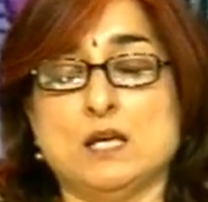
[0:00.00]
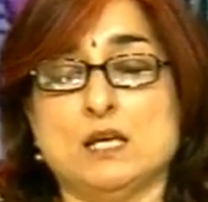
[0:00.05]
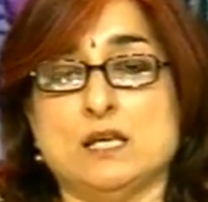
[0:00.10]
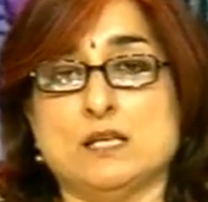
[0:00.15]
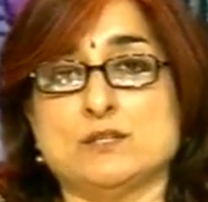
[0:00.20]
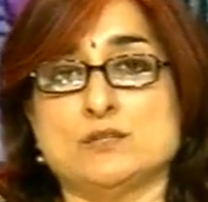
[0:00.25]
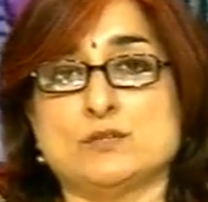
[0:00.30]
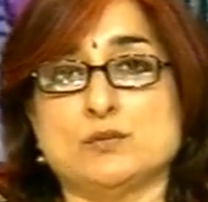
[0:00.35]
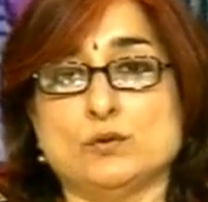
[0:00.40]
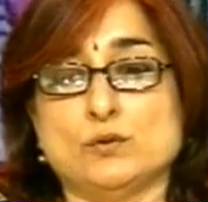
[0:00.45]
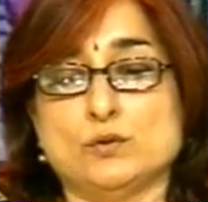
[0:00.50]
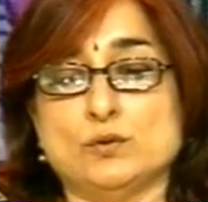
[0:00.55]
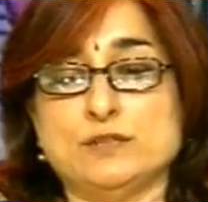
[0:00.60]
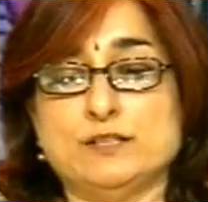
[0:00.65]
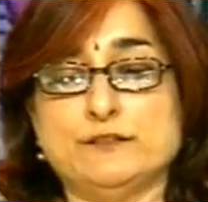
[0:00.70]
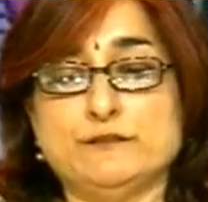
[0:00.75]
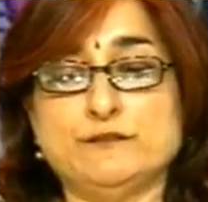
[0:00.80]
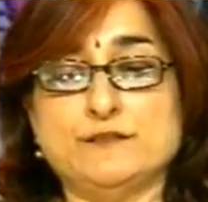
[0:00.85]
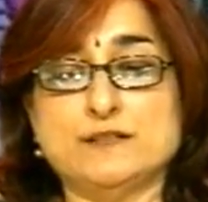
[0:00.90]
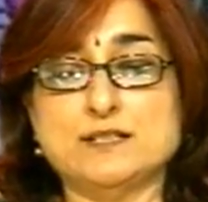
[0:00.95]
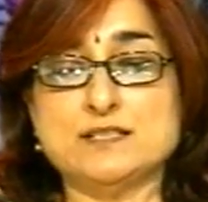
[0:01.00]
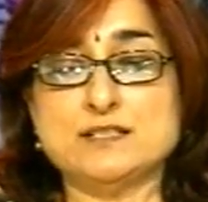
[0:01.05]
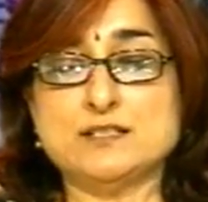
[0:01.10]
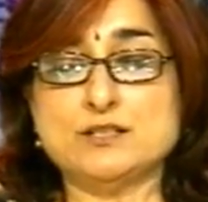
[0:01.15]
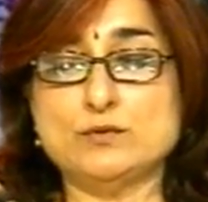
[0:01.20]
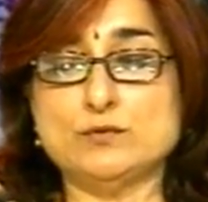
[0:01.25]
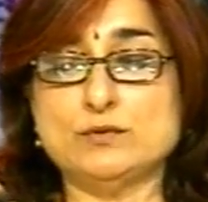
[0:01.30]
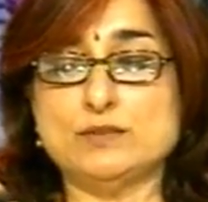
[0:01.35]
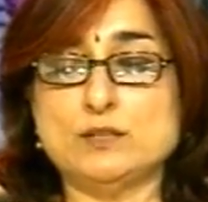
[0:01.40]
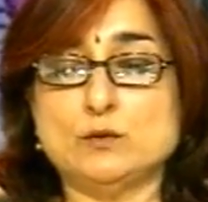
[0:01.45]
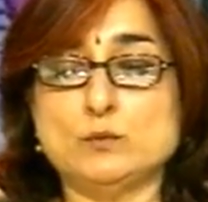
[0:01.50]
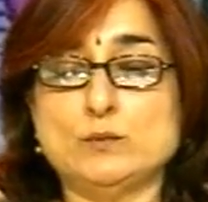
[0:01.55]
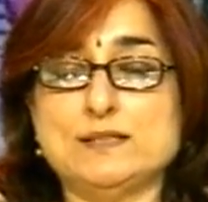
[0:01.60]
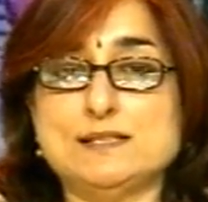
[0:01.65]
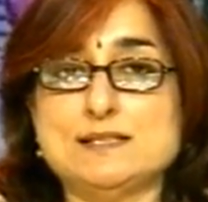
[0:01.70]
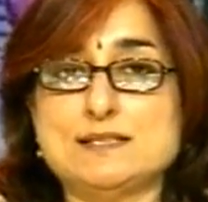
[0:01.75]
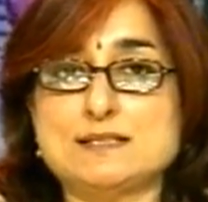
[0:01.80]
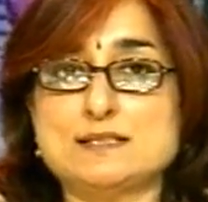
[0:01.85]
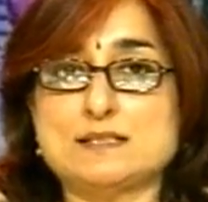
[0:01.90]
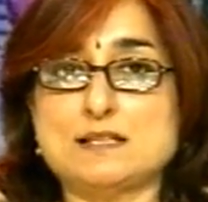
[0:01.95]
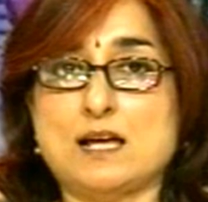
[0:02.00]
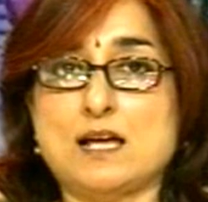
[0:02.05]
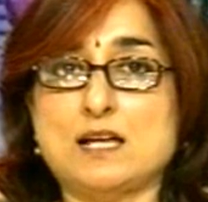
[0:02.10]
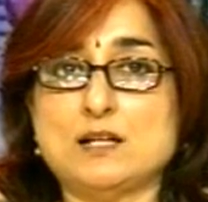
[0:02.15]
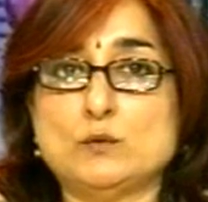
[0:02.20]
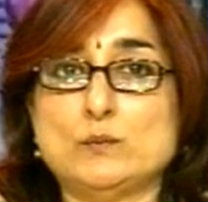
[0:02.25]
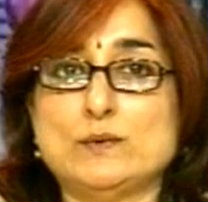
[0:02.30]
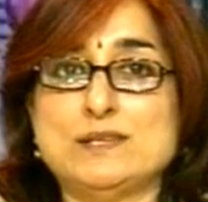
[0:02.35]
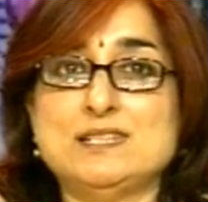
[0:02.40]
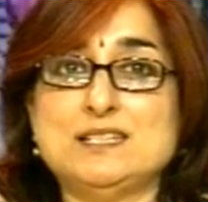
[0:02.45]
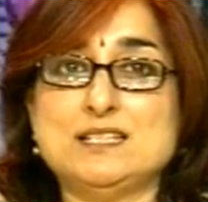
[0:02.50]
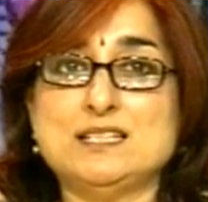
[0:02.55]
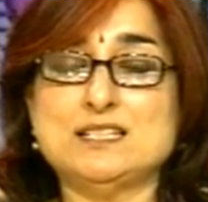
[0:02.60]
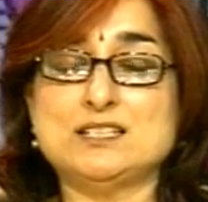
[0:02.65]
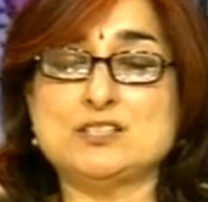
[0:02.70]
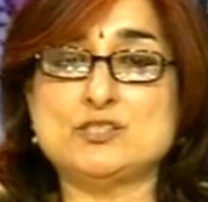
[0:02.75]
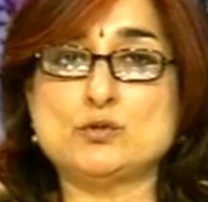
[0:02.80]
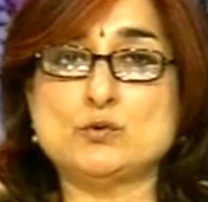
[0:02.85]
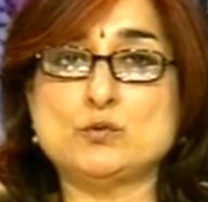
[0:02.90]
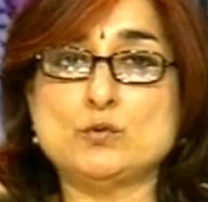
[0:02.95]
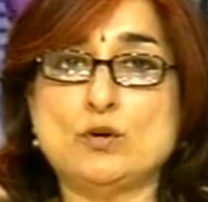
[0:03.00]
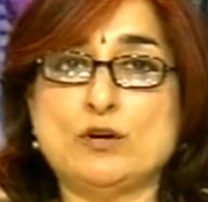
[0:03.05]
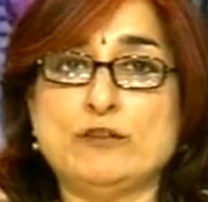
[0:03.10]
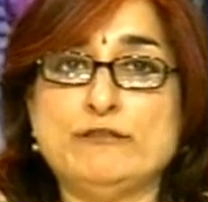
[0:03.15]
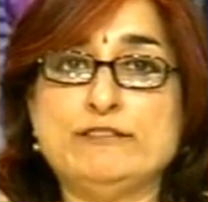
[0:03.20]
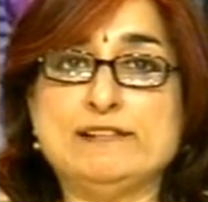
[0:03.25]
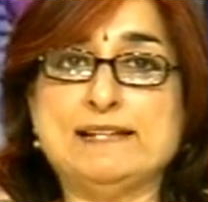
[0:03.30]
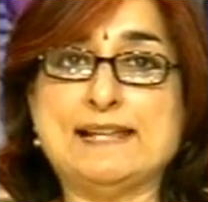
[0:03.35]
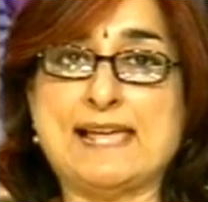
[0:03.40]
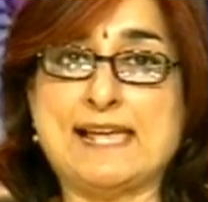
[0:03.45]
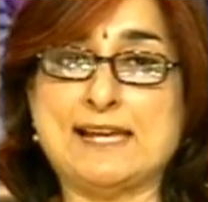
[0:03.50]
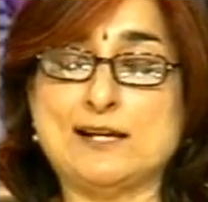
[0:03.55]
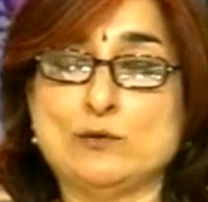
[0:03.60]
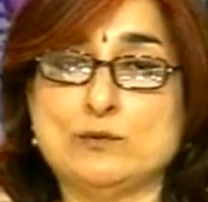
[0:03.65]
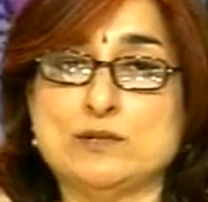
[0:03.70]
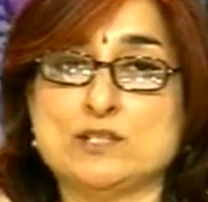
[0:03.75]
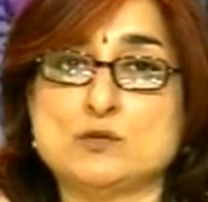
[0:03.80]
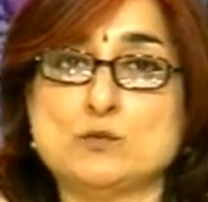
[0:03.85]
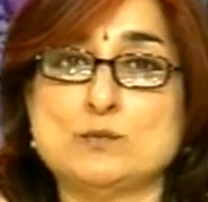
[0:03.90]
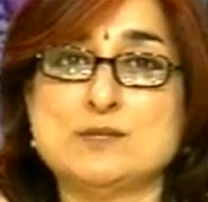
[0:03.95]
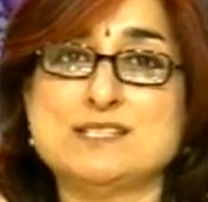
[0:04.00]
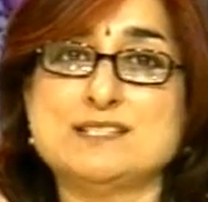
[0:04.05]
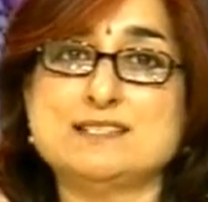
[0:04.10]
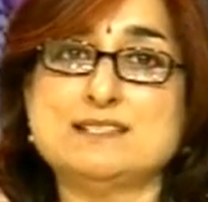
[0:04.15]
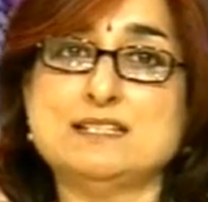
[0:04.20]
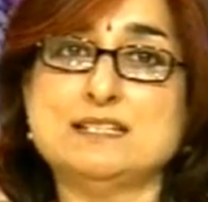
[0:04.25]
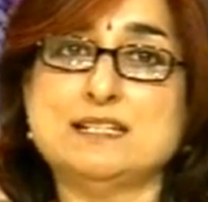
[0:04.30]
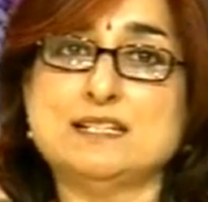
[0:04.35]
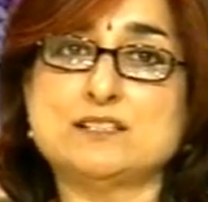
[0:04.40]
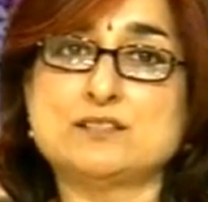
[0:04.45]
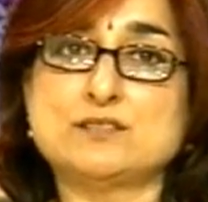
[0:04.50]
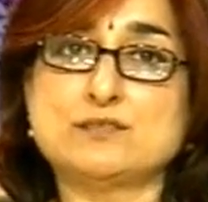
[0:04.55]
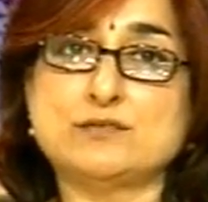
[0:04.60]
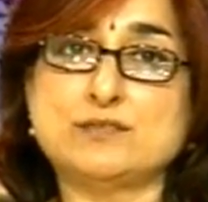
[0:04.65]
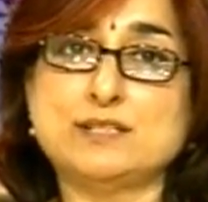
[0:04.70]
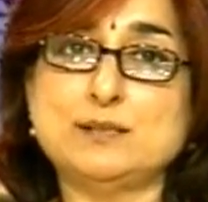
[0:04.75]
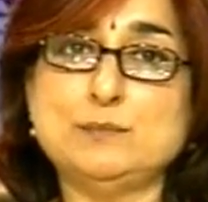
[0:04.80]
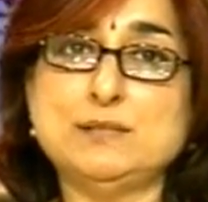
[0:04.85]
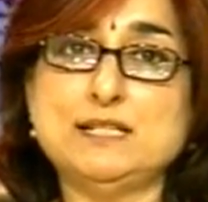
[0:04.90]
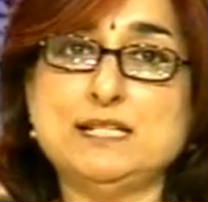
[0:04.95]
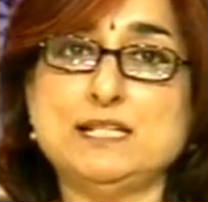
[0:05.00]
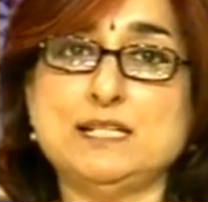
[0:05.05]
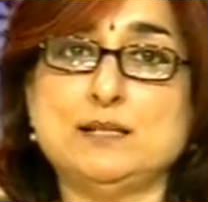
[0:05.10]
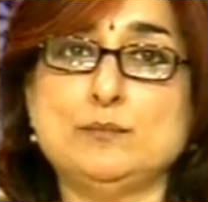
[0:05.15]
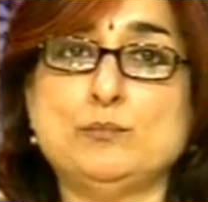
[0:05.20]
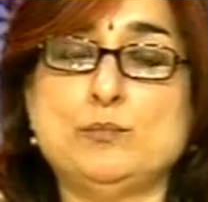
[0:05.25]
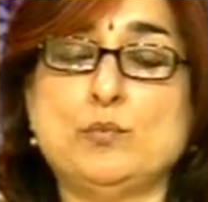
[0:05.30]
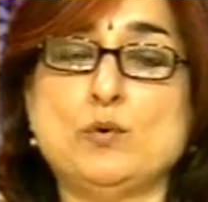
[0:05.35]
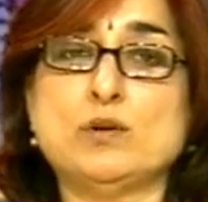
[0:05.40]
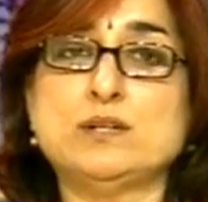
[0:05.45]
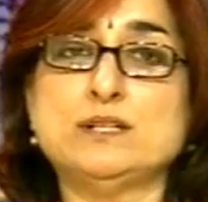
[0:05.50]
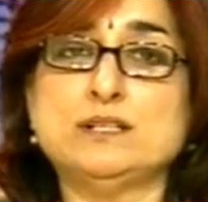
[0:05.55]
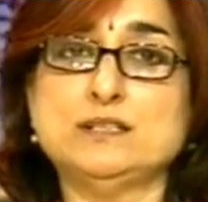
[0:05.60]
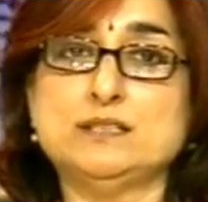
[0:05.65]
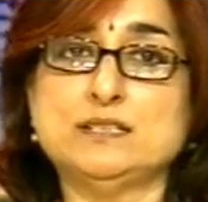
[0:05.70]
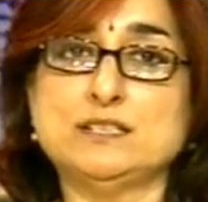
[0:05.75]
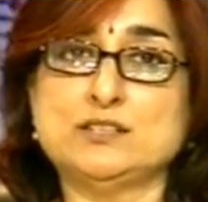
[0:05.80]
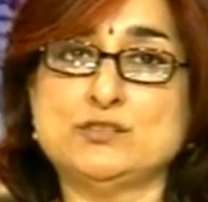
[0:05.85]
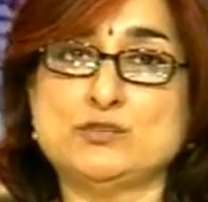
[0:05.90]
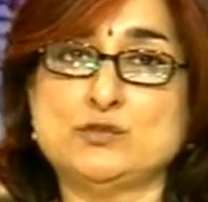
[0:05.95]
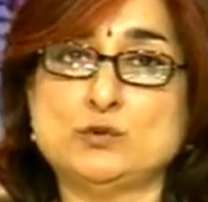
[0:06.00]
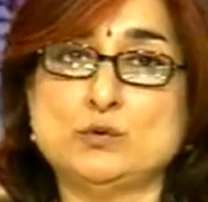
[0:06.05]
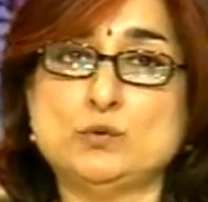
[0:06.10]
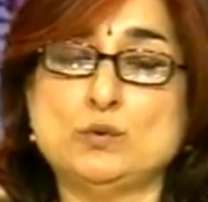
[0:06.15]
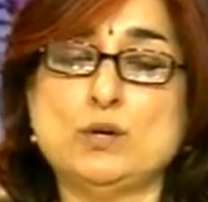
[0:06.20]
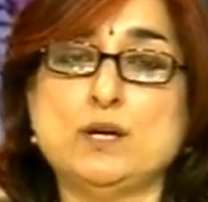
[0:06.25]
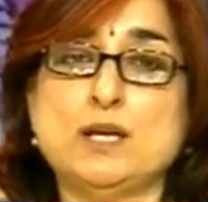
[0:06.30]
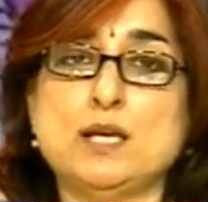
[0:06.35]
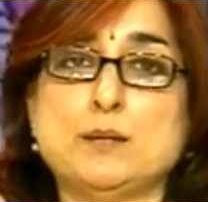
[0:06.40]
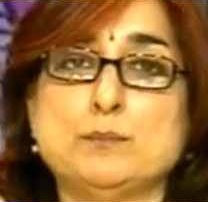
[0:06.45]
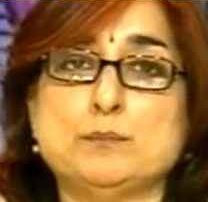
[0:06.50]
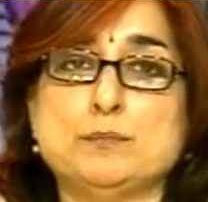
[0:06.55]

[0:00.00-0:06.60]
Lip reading: So the first unit will start with the issue of language, which is an extremely important issue.